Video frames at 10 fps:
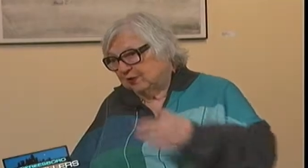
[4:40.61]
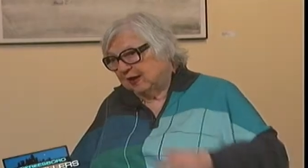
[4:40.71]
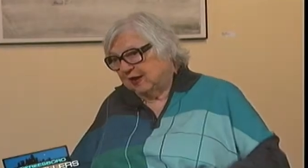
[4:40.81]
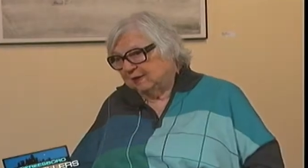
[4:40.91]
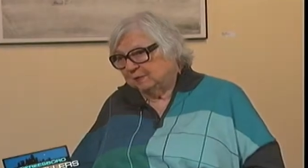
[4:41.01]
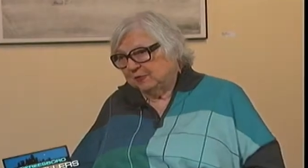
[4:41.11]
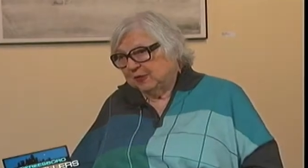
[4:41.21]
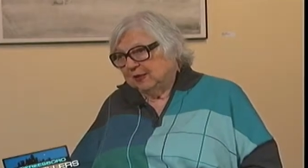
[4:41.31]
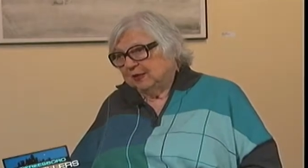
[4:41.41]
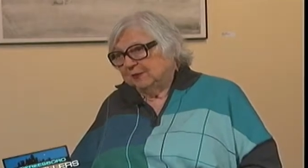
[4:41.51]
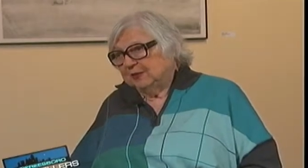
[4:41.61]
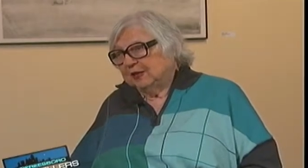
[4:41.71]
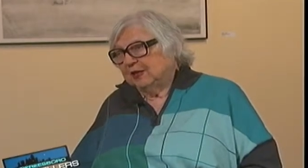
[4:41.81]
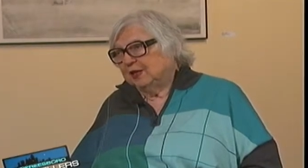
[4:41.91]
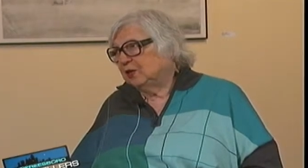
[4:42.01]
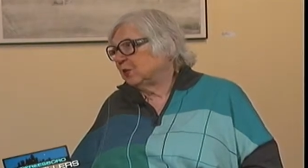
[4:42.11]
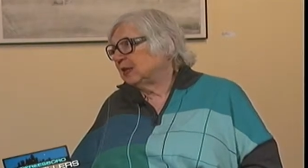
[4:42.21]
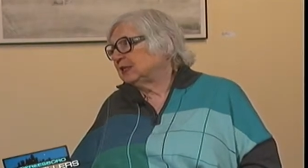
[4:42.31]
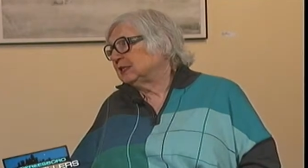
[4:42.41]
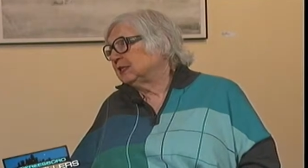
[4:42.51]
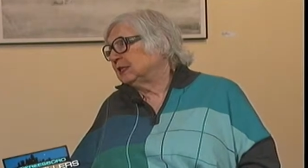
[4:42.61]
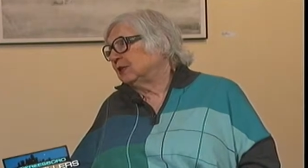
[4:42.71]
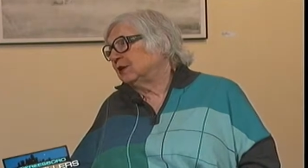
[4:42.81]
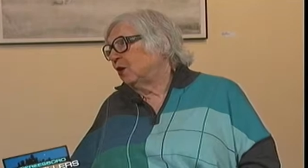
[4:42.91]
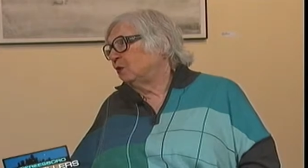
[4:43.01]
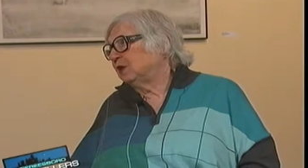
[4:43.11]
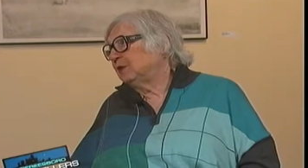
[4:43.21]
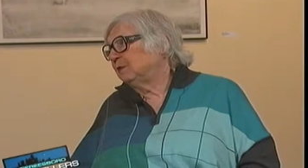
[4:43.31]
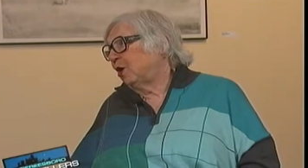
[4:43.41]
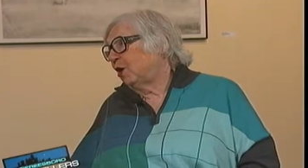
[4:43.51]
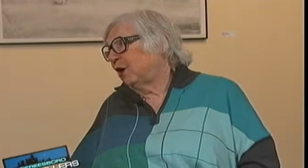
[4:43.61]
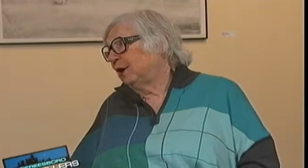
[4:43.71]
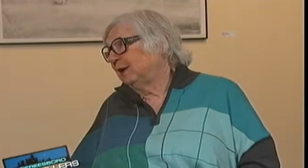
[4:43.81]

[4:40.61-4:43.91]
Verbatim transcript: titled, Here I Sit Alone at the Bar.